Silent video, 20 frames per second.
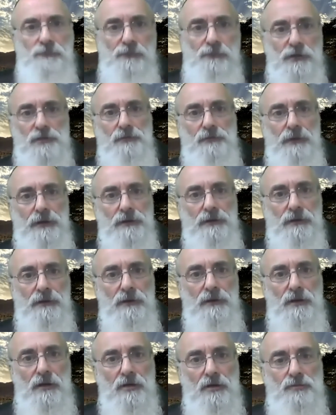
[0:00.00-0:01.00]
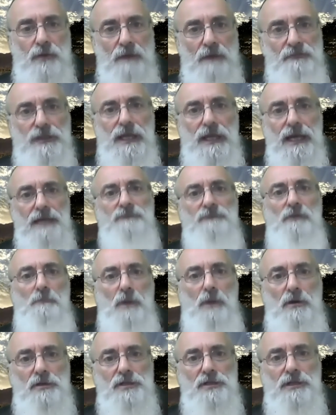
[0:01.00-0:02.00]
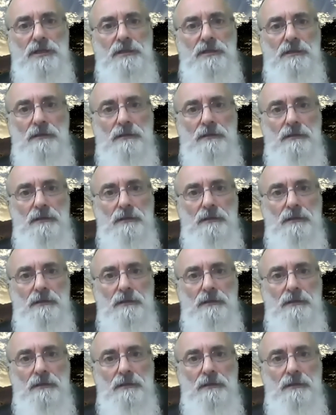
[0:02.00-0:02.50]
refrigerator. If you have a negative emotion,